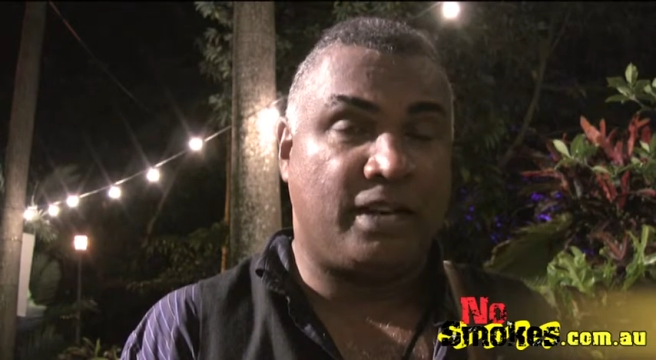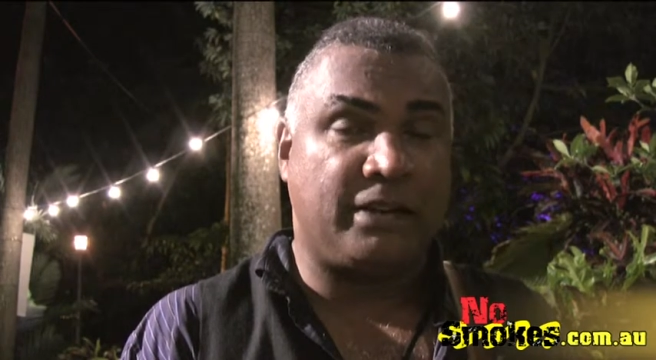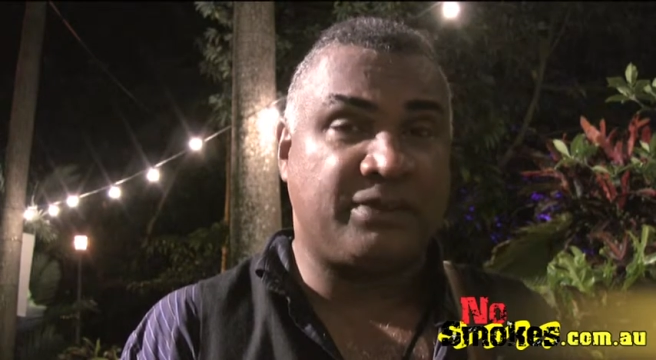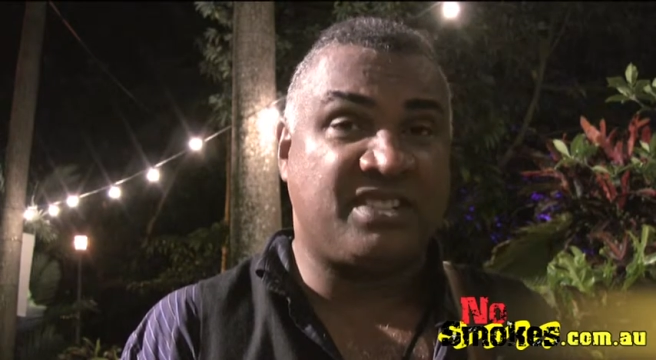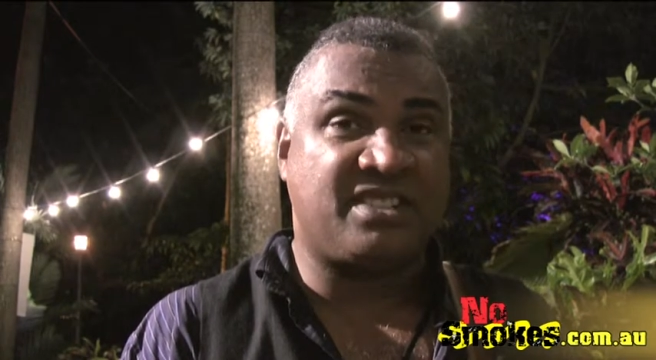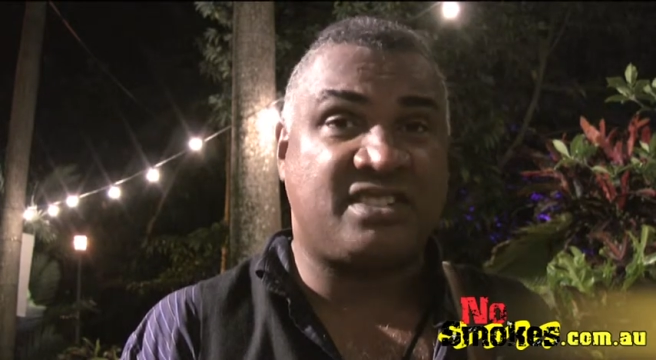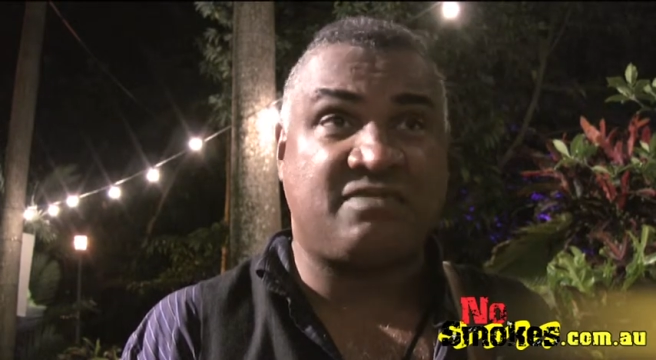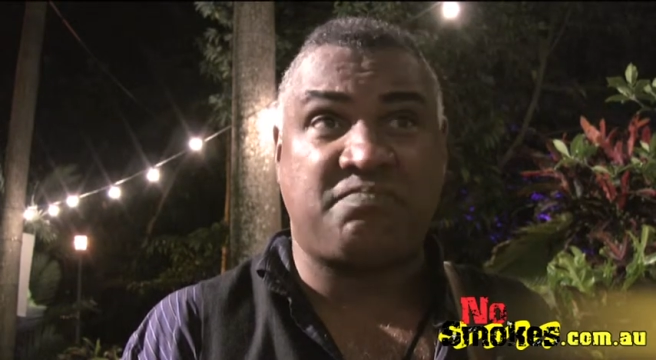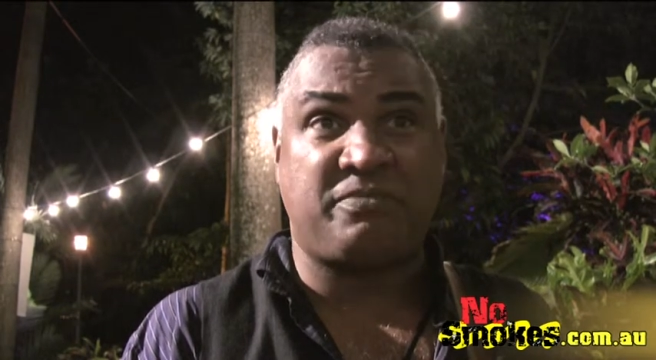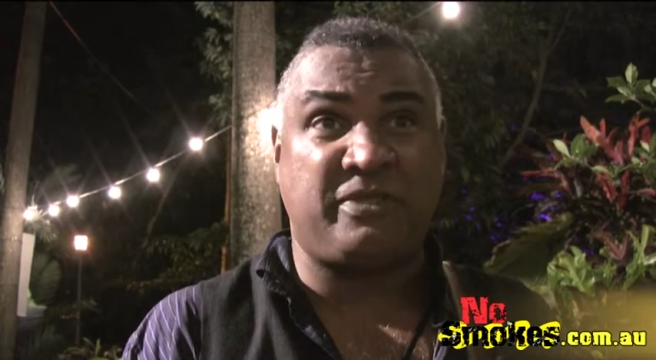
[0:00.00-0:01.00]
I
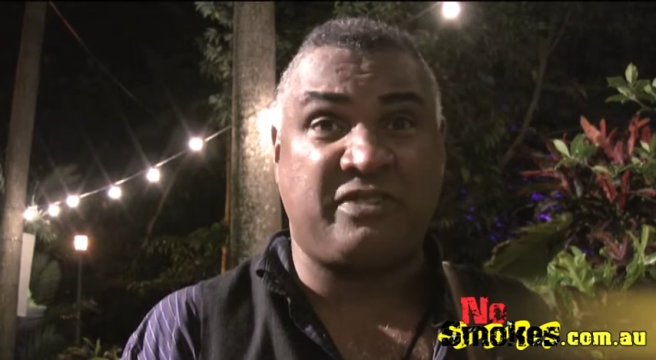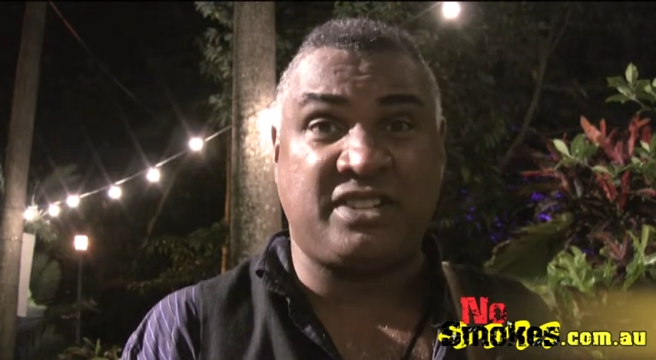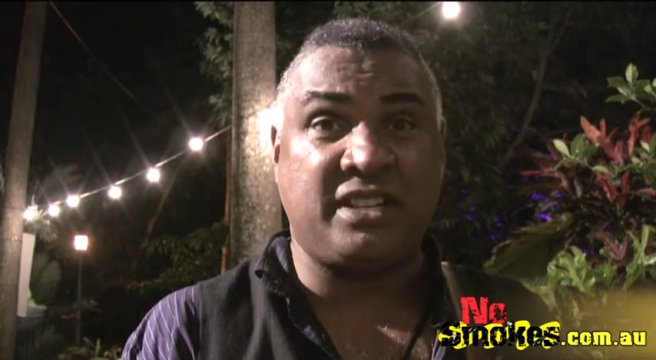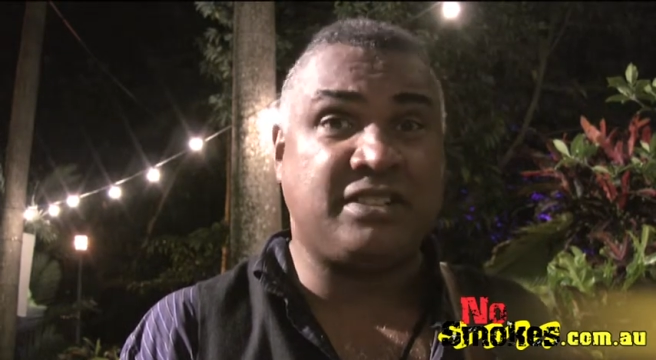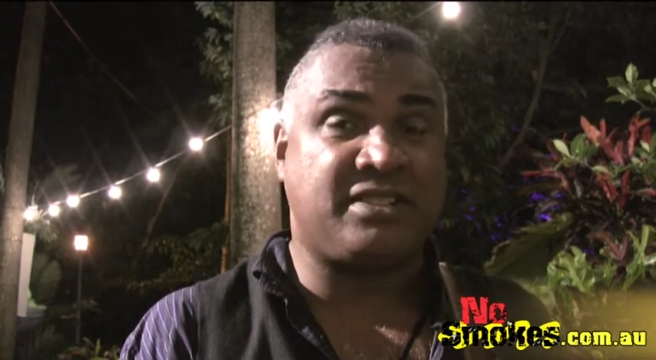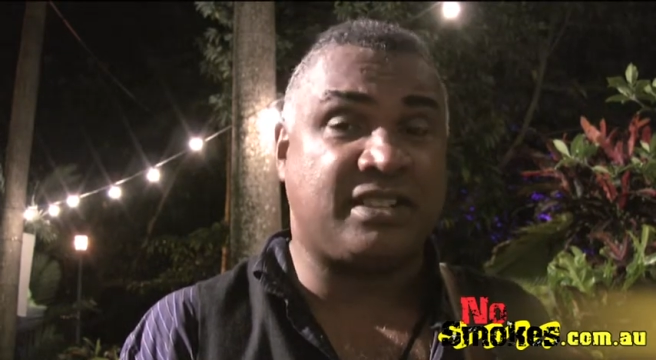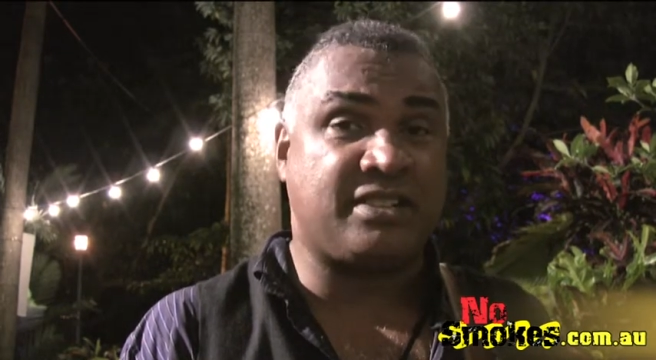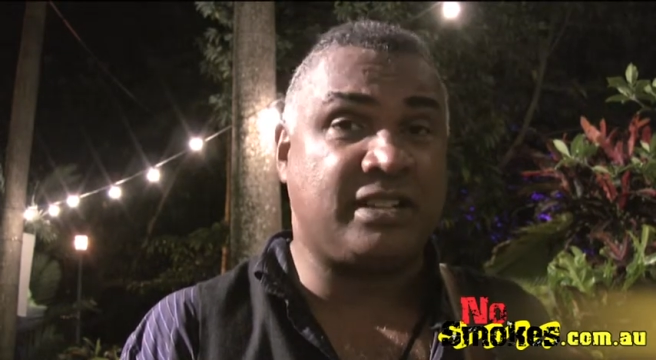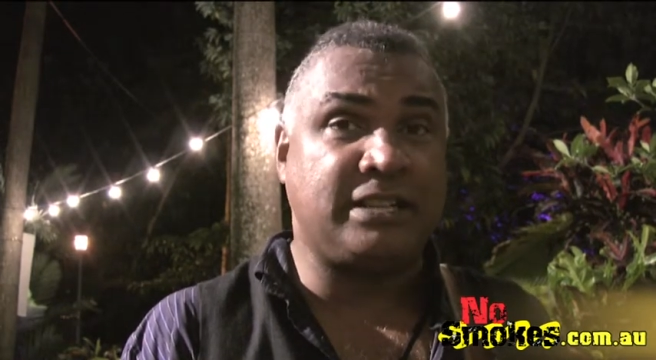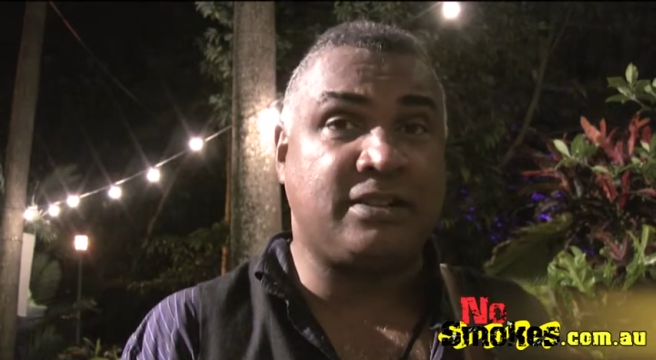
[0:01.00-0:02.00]
was 15,
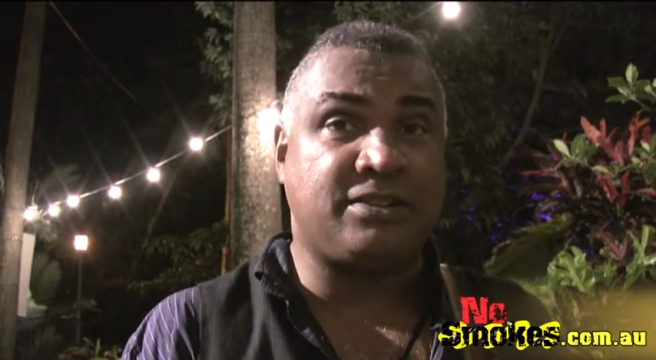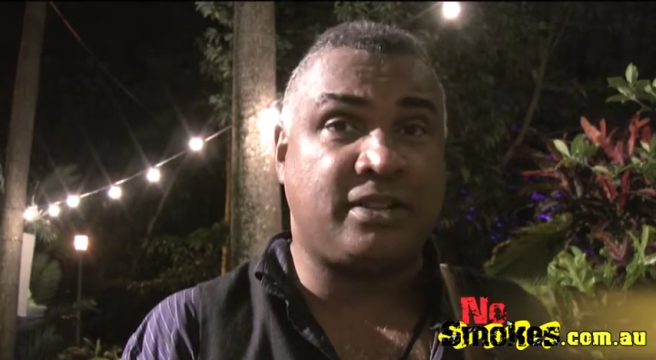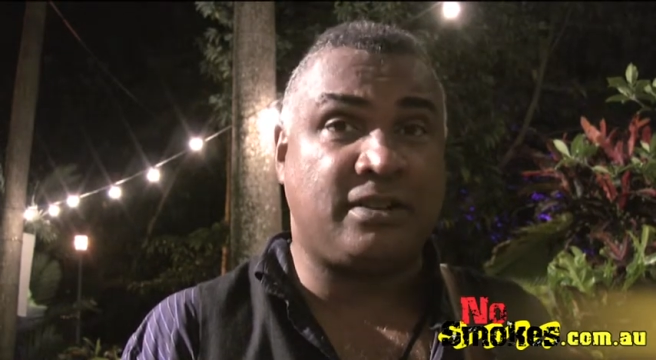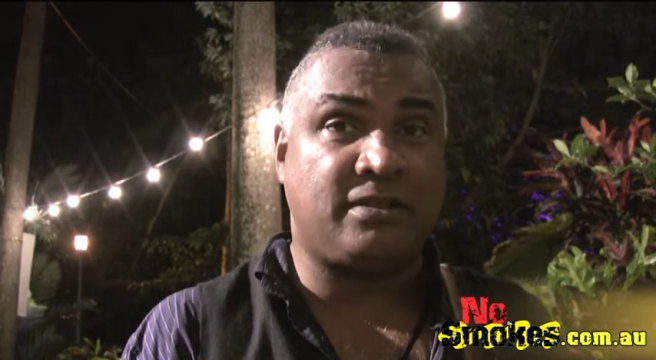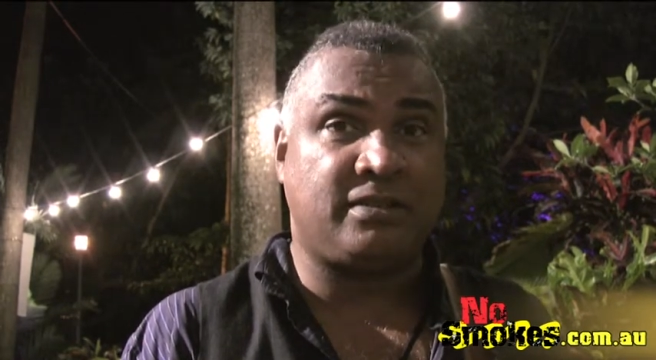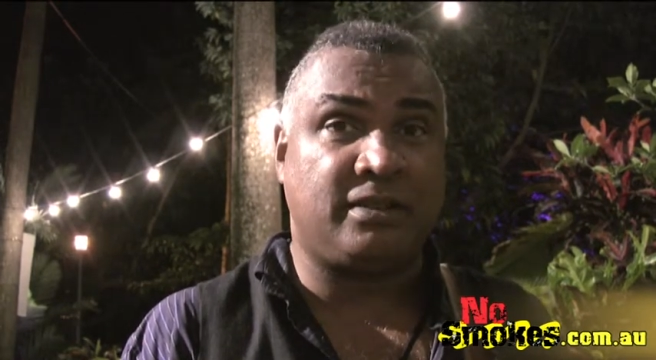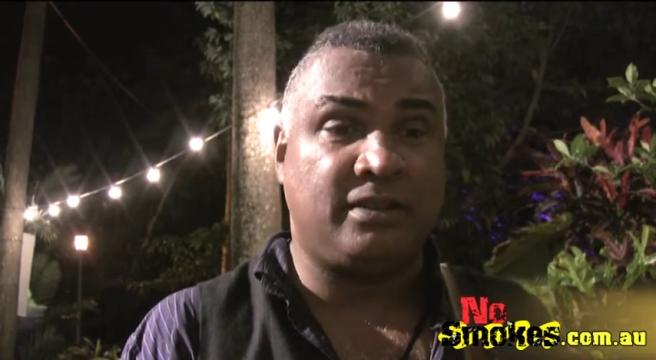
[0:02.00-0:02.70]
16 years old.